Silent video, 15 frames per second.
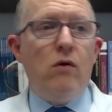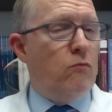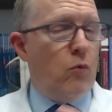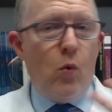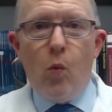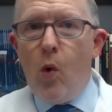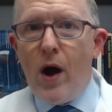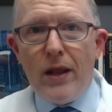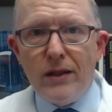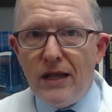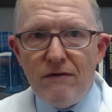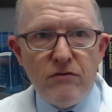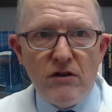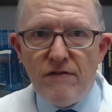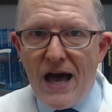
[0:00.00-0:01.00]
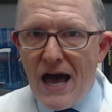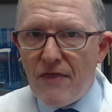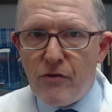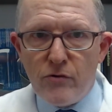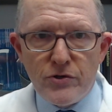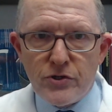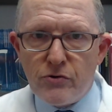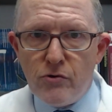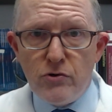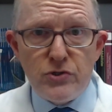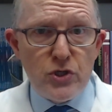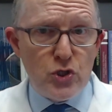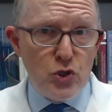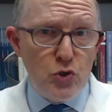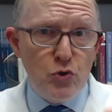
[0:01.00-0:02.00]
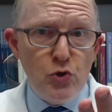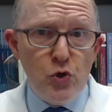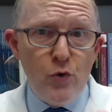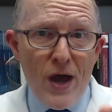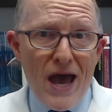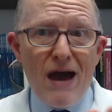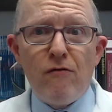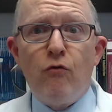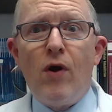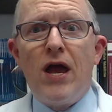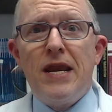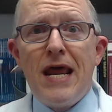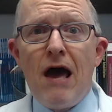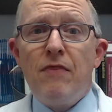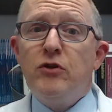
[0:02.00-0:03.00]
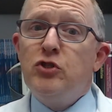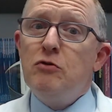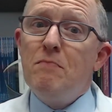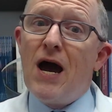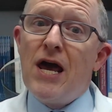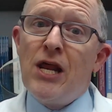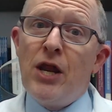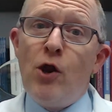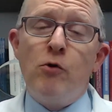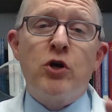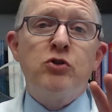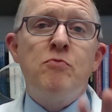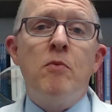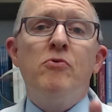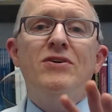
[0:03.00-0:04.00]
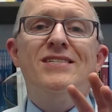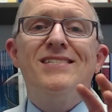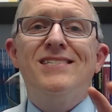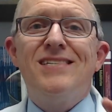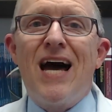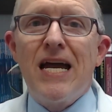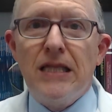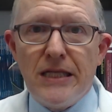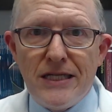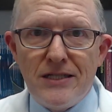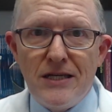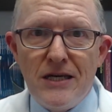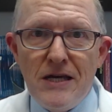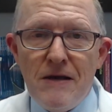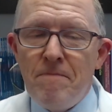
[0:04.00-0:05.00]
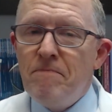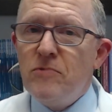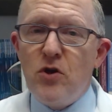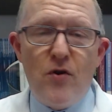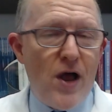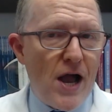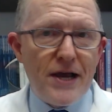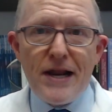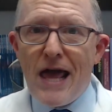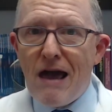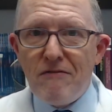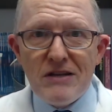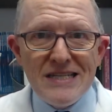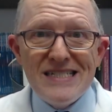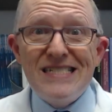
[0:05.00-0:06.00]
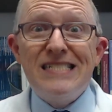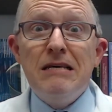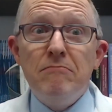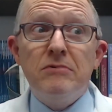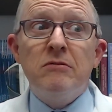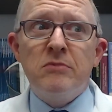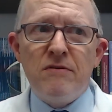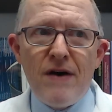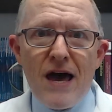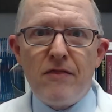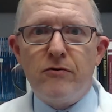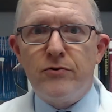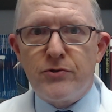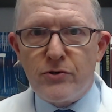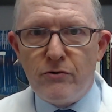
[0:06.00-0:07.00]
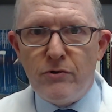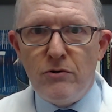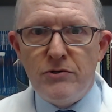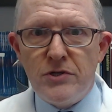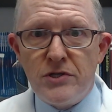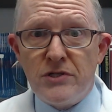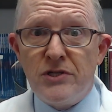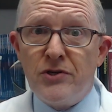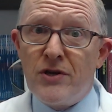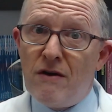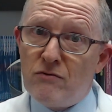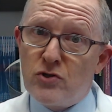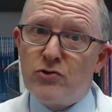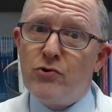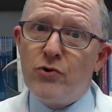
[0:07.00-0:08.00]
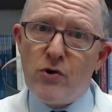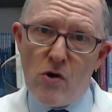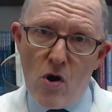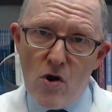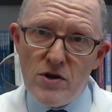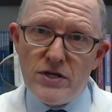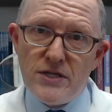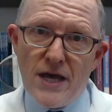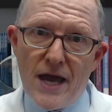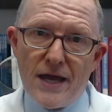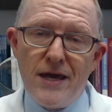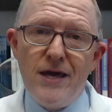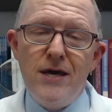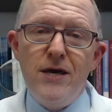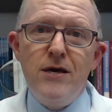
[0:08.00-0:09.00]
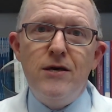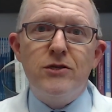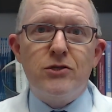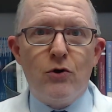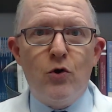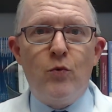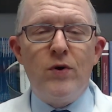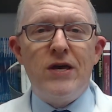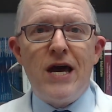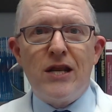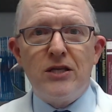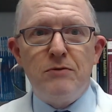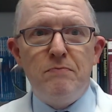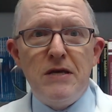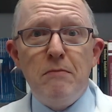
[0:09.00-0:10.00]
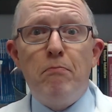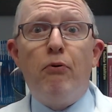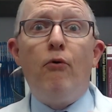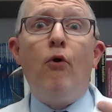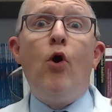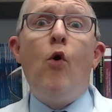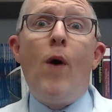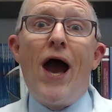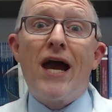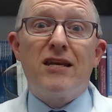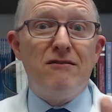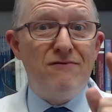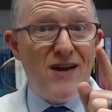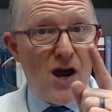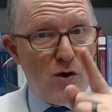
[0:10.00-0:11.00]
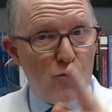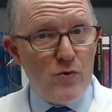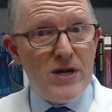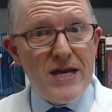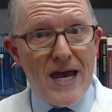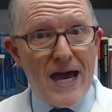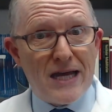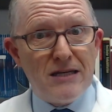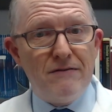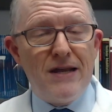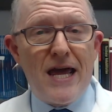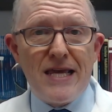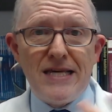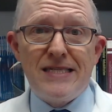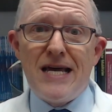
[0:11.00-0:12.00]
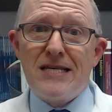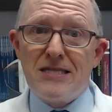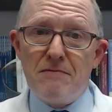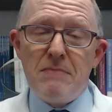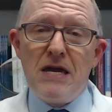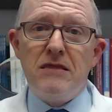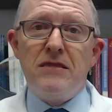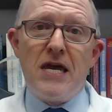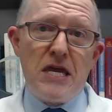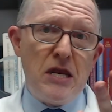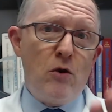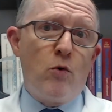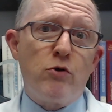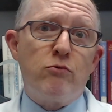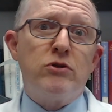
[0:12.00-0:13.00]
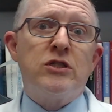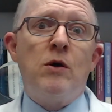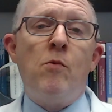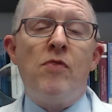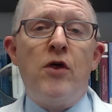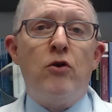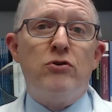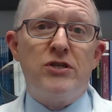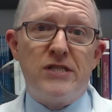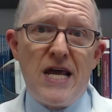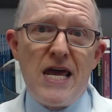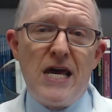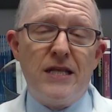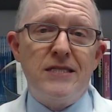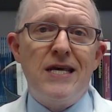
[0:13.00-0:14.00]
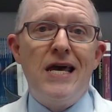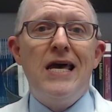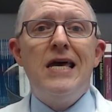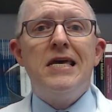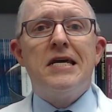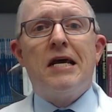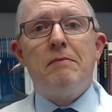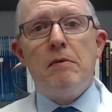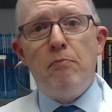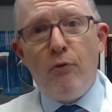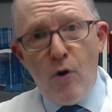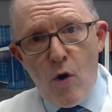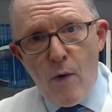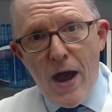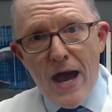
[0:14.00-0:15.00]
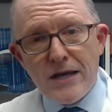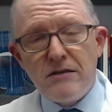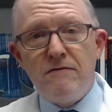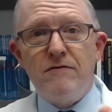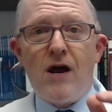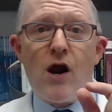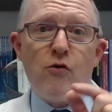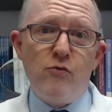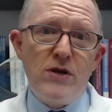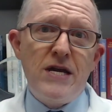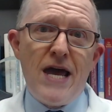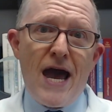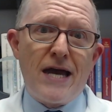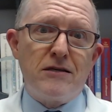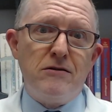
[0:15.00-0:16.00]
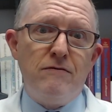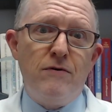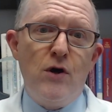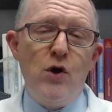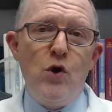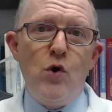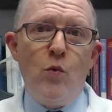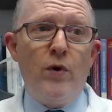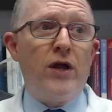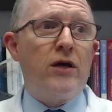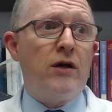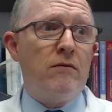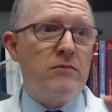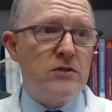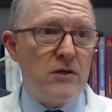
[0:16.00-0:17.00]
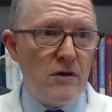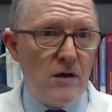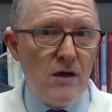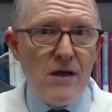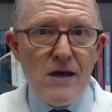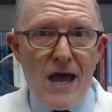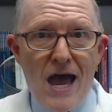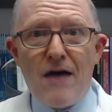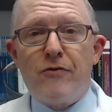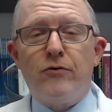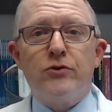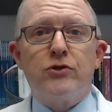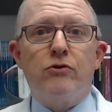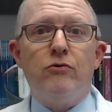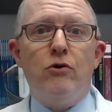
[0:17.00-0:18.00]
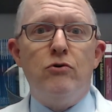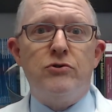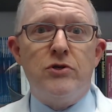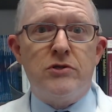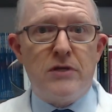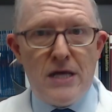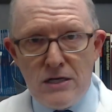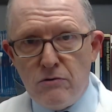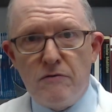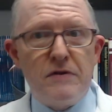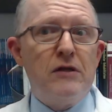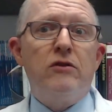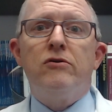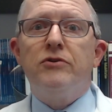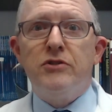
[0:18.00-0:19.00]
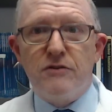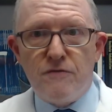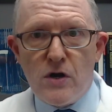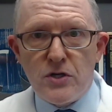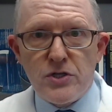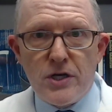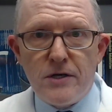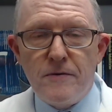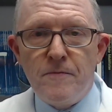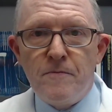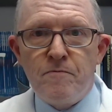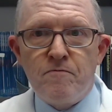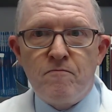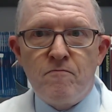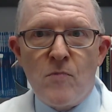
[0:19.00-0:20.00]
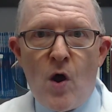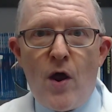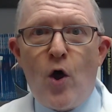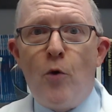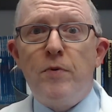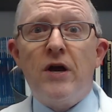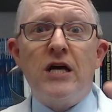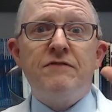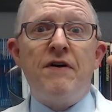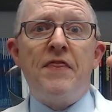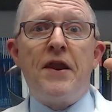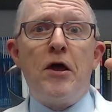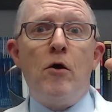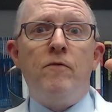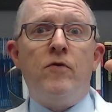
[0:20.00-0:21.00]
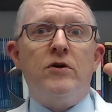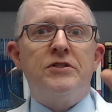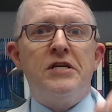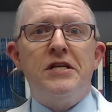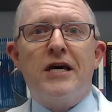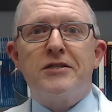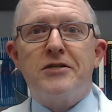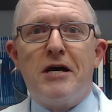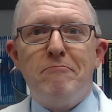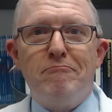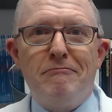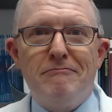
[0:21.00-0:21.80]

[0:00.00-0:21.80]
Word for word: what level of atherosclerosis do you have right now that you might not know? Because remember, it's silent. You're not going to have any symptoms of atherosclerosis until you have a stroke or a heart attack. So we got to be proactive, not reactive. And I guess that's the main thing. You need to with someone that understands. You got to be proactive, not reactive when it comes to atherosclerosis and endothelial dysfunction. All right, I hope you guys found that helpful. I'll see you next time.